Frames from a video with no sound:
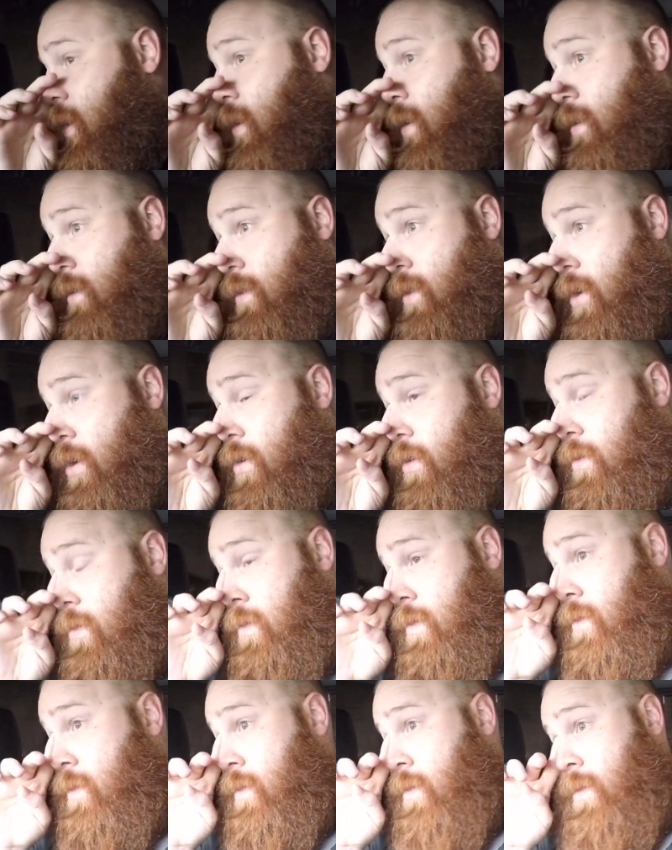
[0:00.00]
So,
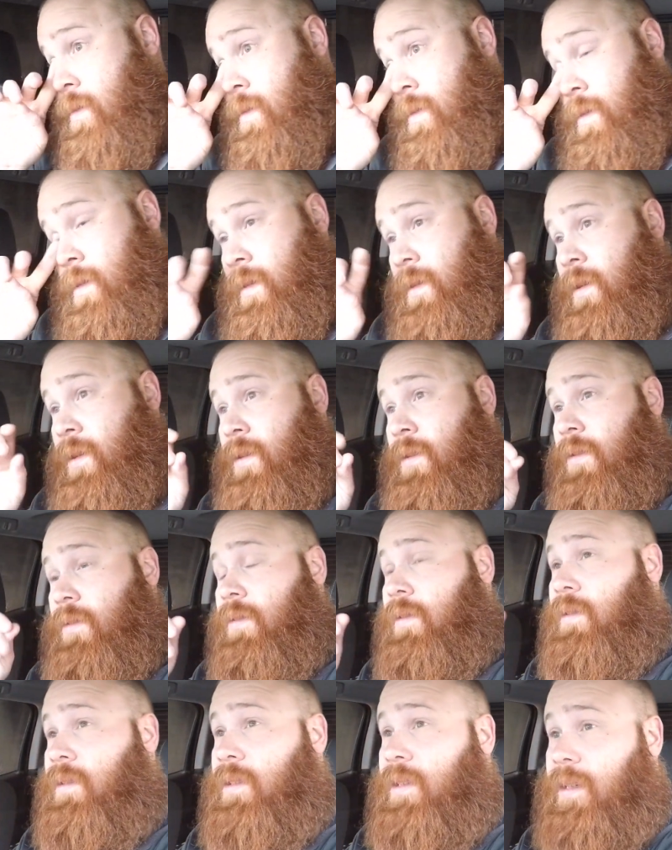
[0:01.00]
you know,
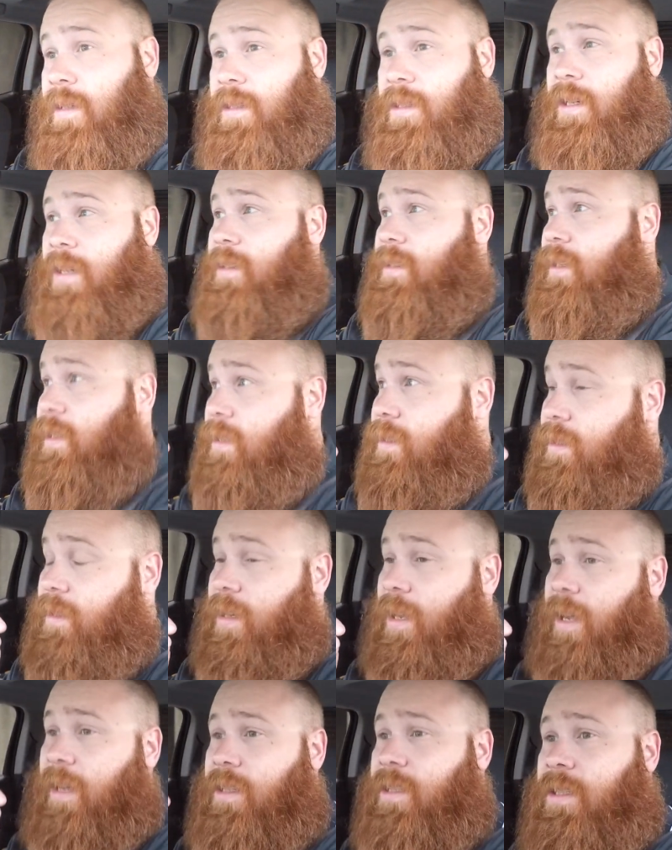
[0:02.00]
just to
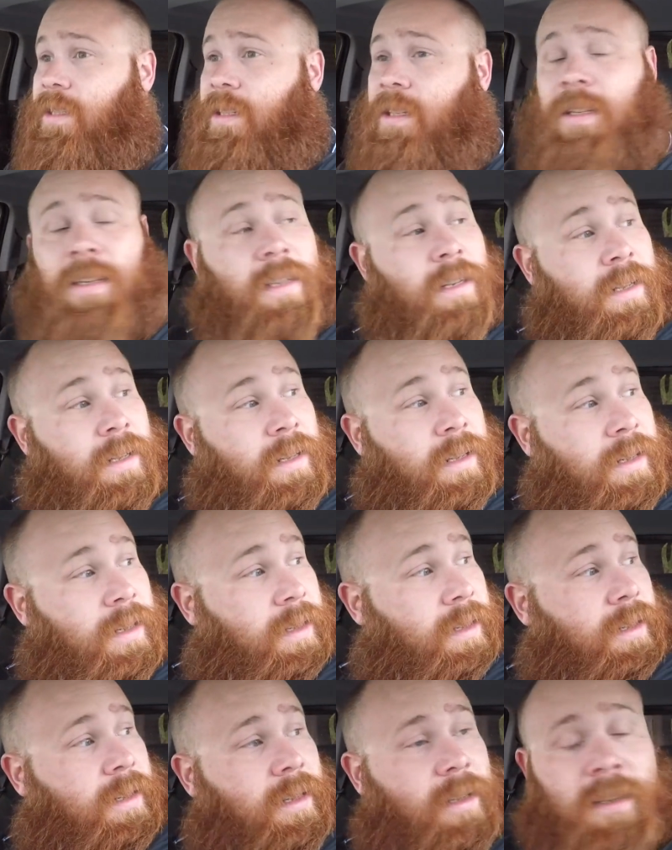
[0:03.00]
touch
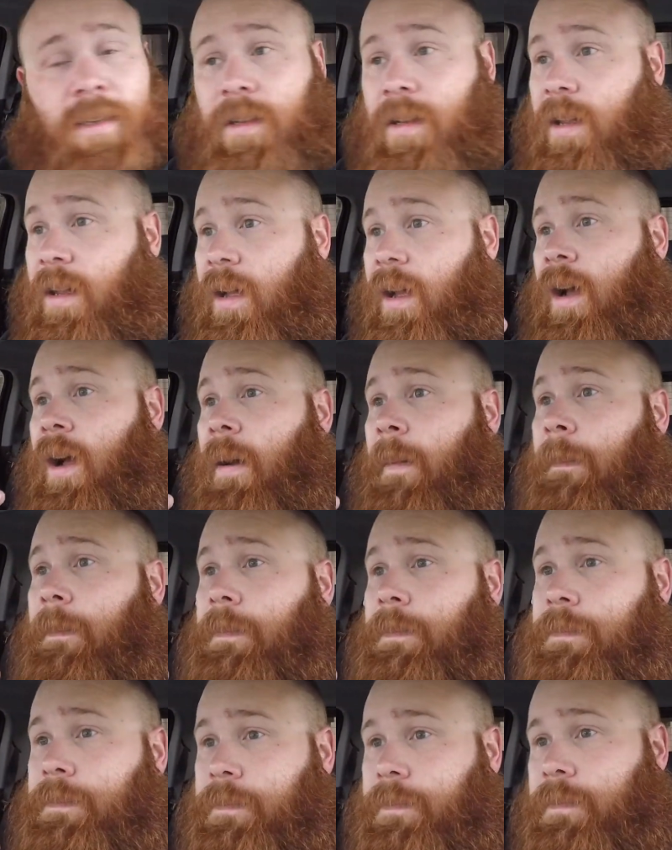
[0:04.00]

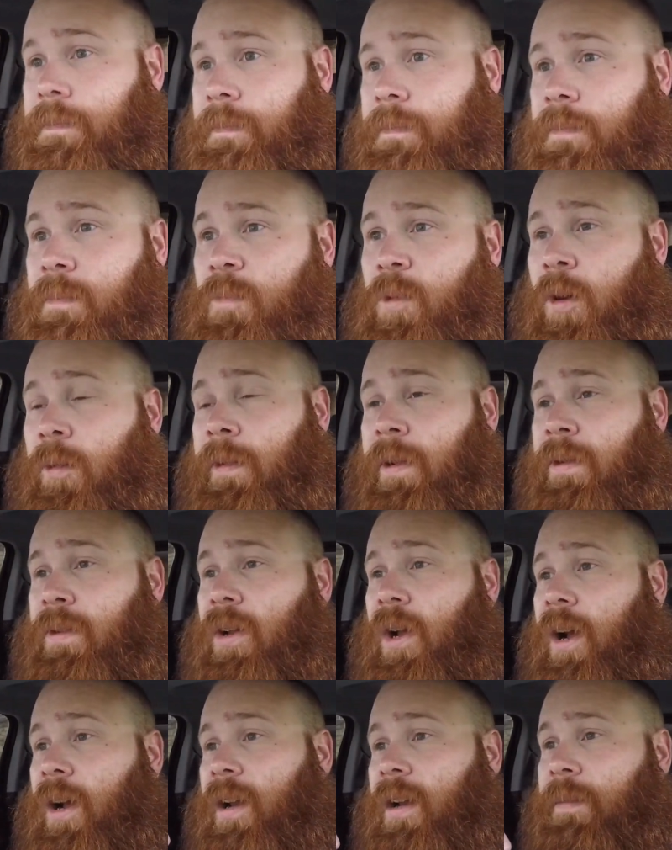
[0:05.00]
what we were
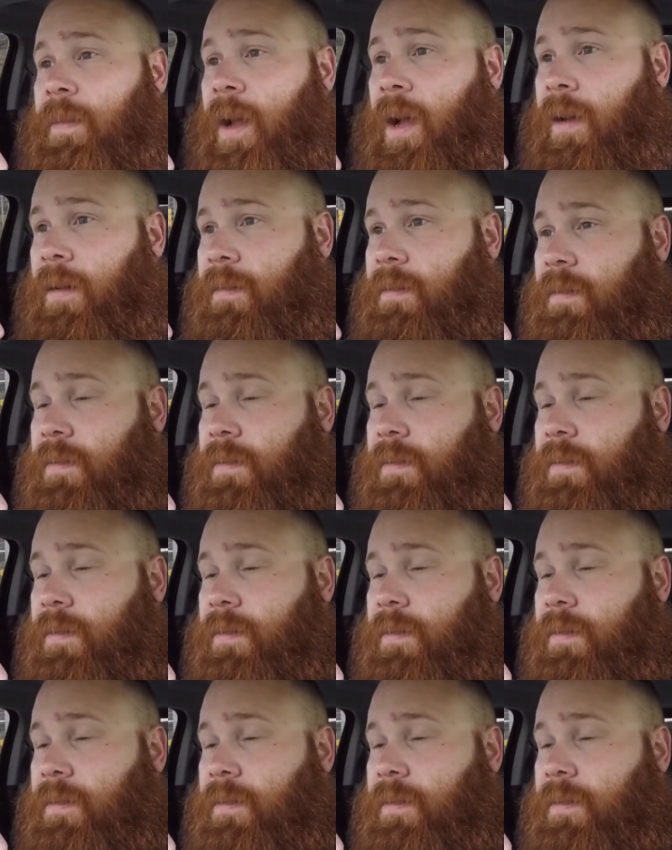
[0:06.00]
talking about,